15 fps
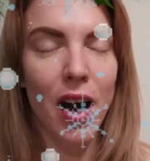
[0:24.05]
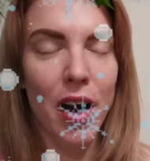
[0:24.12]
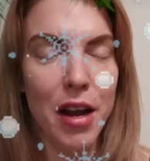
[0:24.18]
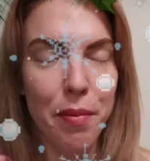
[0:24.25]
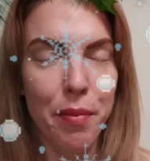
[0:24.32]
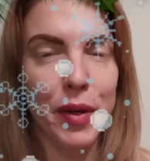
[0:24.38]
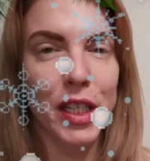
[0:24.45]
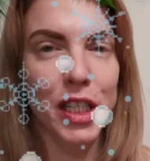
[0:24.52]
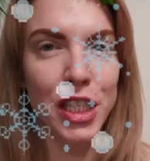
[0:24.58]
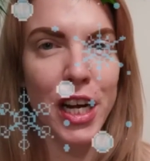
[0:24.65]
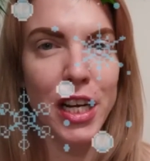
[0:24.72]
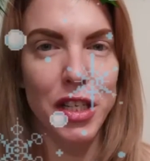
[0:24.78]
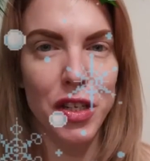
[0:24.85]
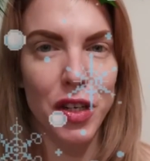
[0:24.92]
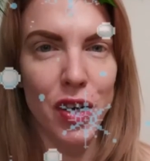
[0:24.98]
I
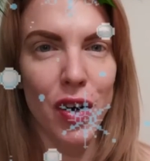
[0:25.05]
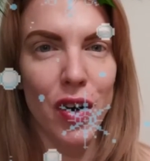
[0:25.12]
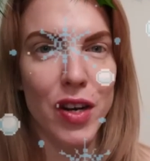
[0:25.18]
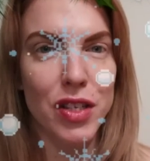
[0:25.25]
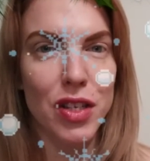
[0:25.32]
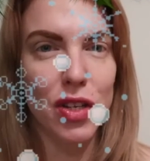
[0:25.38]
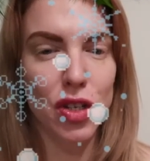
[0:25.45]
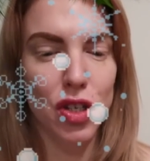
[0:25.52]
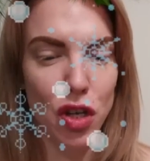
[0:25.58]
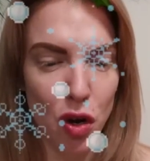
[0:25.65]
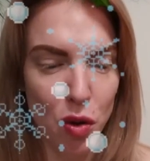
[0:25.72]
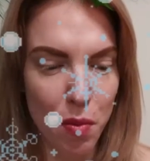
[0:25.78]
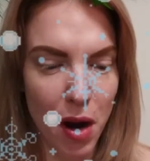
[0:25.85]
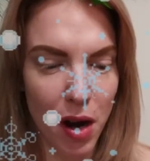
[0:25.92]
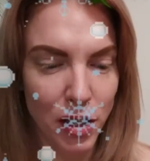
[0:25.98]
appreciate you guys
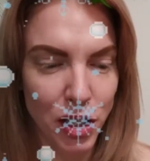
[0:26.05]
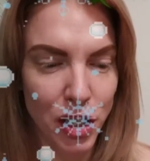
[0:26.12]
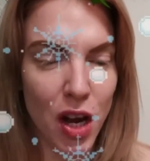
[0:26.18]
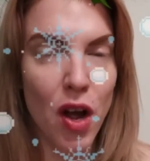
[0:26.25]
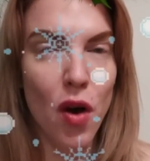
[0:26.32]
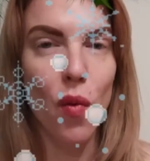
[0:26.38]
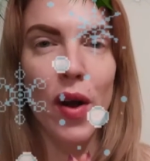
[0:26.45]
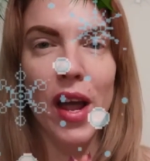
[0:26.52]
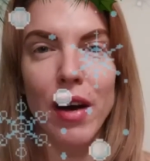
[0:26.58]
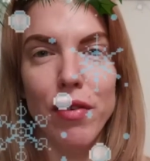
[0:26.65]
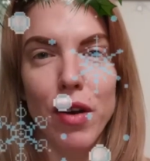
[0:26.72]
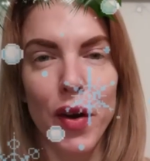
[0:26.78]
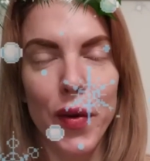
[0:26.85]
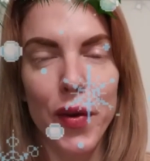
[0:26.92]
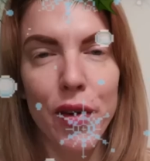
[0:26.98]
so much. We
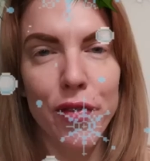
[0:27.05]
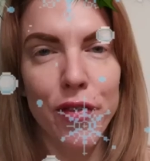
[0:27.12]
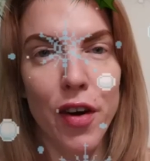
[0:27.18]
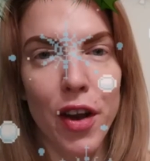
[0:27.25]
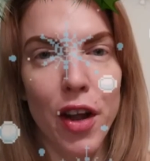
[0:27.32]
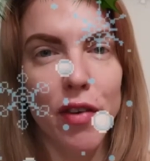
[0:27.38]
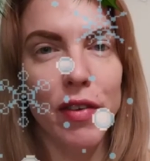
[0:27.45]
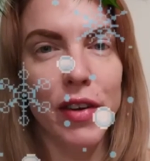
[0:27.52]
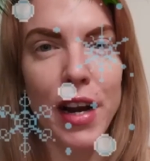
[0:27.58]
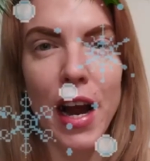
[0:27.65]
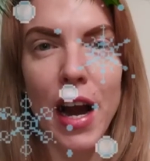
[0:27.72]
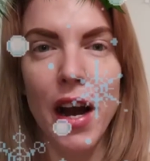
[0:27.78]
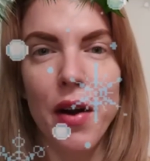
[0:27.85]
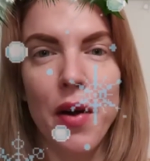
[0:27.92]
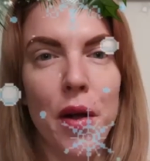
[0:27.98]
have a lot of fun over
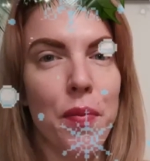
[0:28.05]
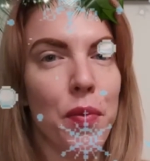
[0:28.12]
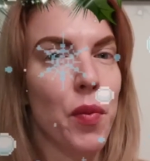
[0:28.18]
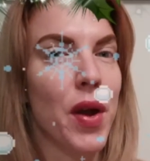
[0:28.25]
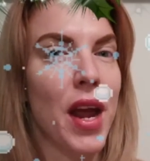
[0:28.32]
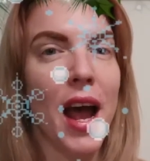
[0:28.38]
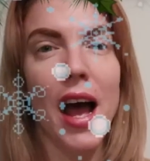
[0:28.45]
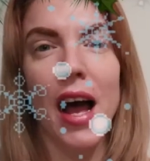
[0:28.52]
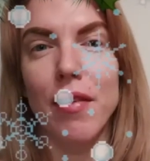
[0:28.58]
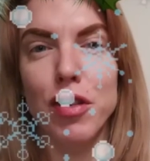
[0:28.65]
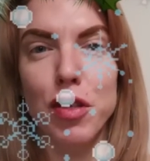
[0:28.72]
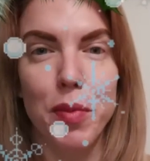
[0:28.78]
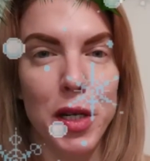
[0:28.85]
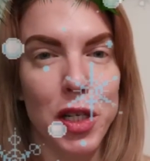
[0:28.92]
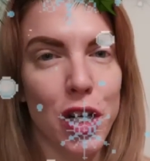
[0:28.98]
there. We have
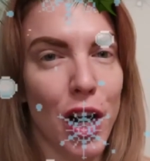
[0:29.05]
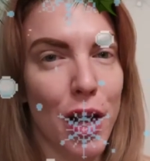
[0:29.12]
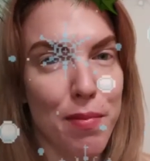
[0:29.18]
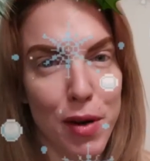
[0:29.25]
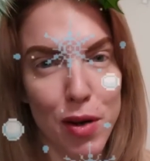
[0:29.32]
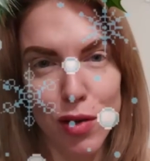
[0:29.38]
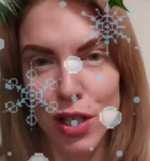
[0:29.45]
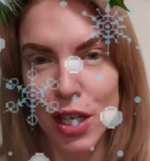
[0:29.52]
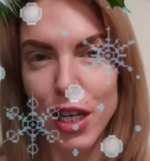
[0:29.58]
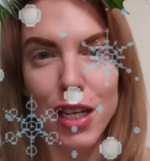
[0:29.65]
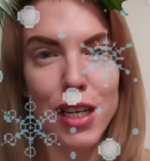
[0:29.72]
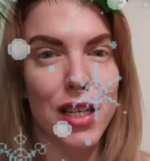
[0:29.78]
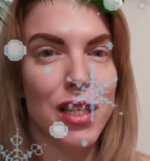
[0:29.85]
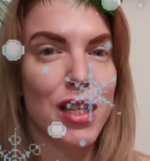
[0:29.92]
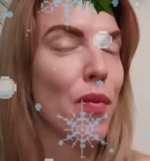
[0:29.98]
special
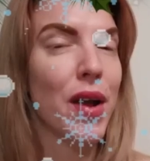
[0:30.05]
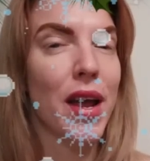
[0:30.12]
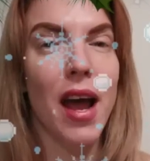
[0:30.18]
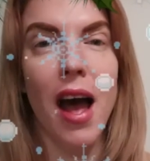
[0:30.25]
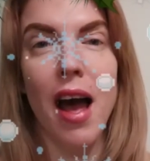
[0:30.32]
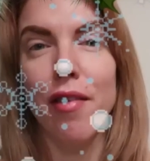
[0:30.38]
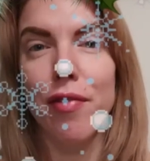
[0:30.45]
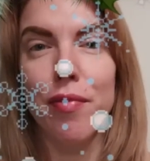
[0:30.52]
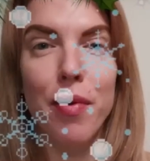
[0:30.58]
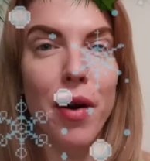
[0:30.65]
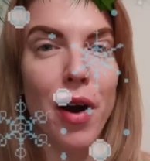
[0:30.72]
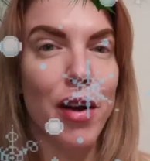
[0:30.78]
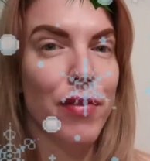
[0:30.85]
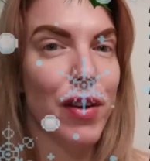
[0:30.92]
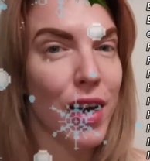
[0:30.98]
emojis, we have
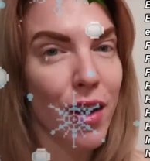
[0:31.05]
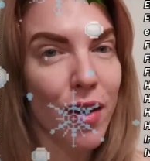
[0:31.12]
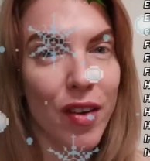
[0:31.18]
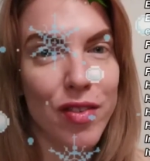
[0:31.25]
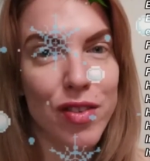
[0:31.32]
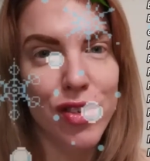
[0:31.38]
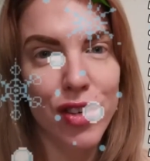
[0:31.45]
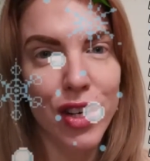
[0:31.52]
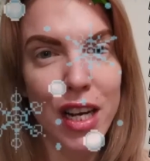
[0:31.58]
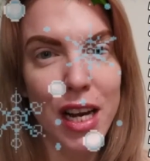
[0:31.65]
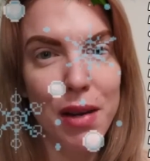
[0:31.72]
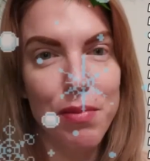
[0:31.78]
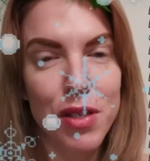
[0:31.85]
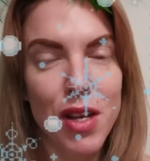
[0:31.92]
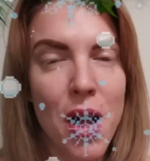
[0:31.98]
private live
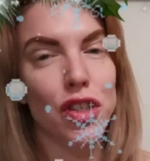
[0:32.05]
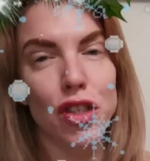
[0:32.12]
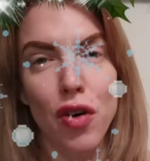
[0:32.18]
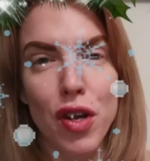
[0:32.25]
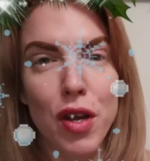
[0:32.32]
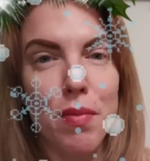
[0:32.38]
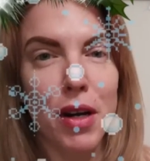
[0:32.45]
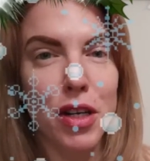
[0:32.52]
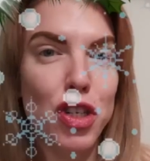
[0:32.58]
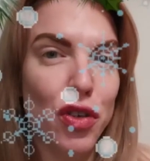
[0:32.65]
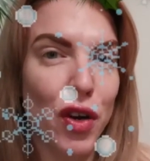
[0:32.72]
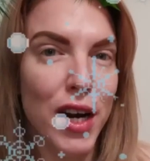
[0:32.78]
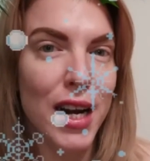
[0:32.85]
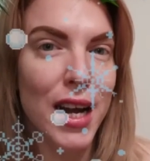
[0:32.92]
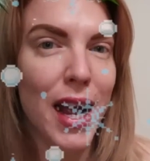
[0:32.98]
streams, I show you my
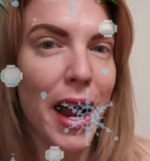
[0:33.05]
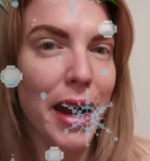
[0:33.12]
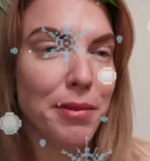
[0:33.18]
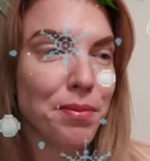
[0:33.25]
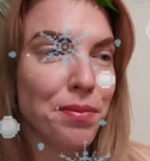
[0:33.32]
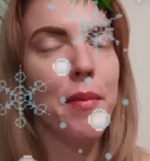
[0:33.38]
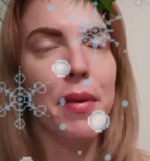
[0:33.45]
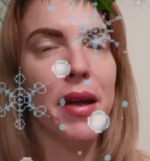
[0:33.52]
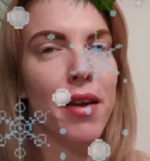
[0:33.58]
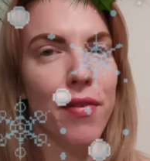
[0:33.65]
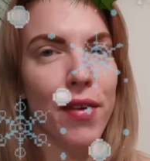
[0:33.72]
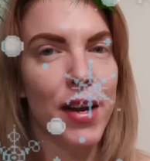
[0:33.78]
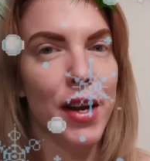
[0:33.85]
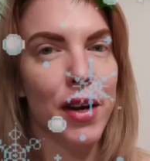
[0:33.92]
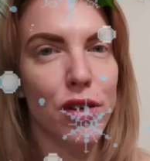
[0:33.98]
training, I
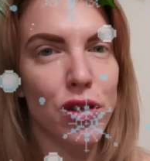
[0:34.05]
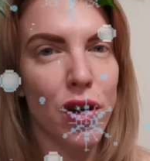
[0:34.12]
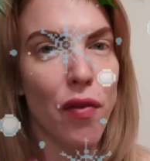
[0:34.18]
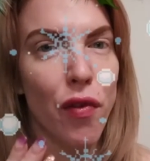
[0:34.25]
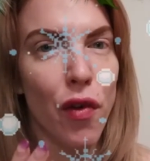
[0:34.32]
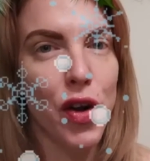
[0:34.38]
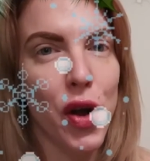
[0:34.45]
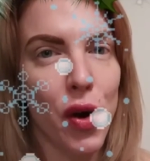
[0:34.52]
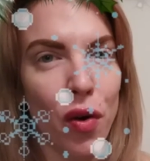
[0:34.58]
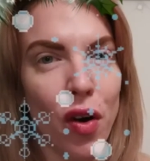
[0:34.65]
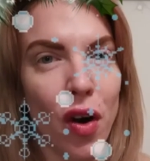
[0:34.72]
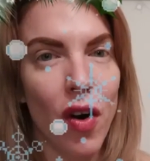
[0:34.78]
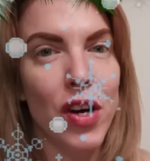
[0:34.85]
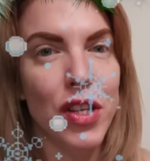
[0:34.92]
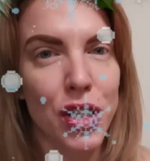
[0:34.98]
make videos for
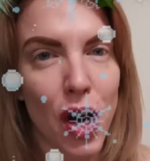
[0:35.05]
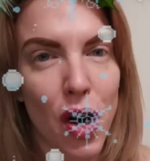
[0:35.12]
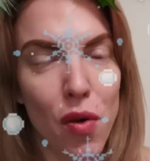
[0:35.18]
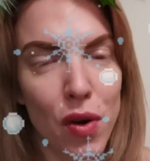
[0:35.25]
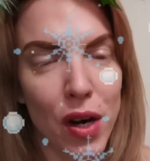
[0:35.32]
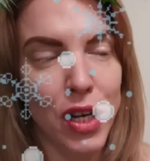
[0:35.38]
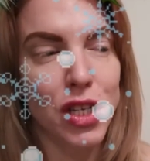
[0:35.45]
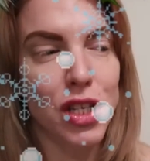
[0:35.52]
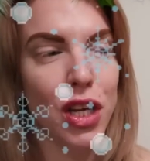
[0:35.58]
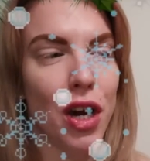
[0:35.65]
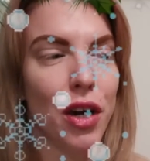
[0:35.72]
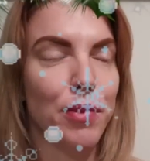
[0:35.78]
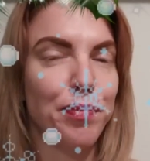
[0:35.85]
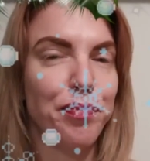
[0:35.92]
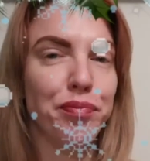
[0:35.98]
your eyes only.
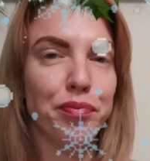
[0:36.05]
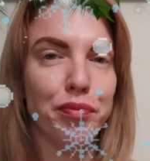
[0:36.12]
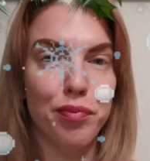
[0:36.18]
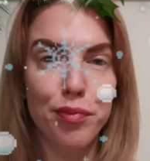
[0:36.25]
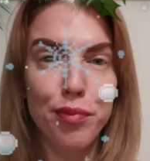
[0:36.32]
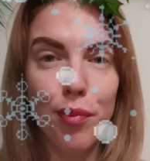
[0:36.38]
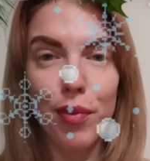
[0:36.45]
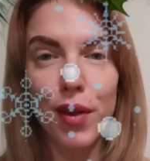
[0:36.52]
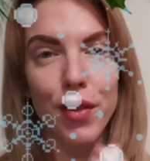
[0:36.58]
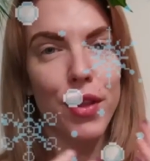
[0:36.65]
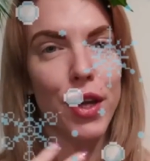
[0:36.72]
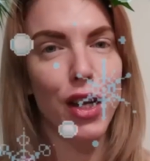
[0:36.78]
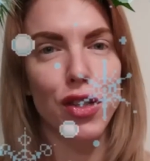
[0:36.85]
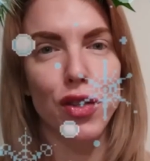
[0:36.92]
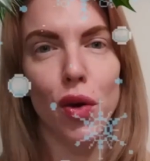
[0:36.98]
So,
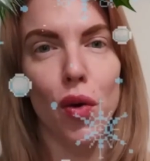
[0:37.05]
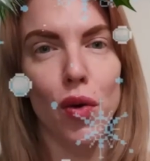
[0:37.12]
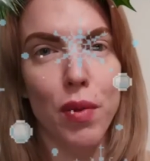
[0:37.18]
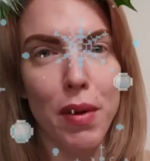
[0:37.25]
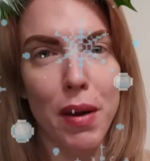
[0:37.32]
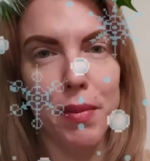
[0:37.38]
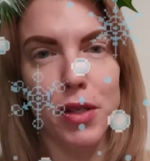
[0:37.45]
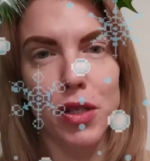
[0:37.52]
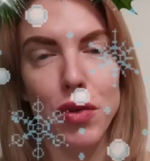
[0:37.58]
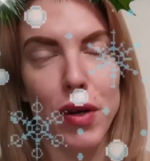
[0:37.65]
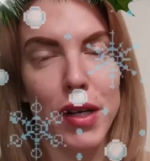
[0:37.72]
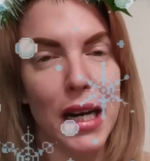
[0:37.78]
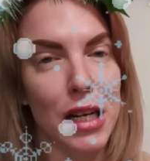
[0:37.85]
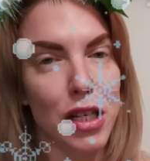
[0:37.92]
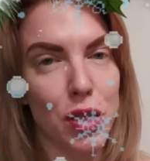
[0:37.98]
thank you to all the members who
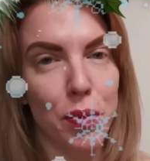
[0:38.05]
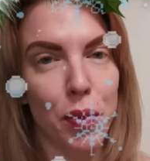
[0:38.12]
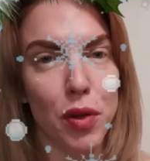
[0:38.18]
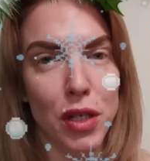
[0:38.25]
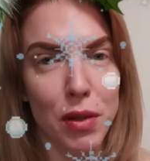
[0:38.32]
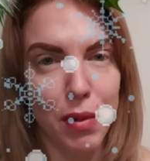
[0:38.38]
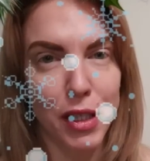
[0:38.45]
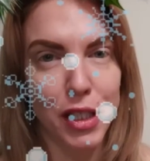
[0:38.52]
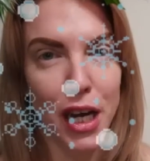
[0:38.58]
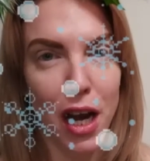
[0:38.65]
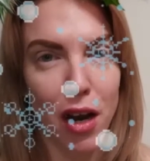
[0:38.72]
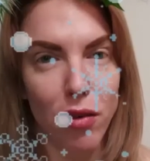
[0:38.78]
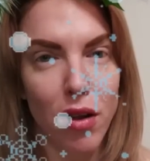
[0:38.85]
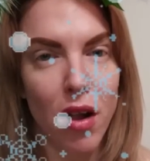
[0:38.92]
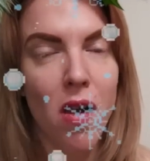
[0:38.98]
are there supporting my
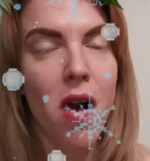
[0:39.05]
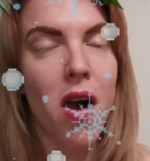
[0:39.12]
channel.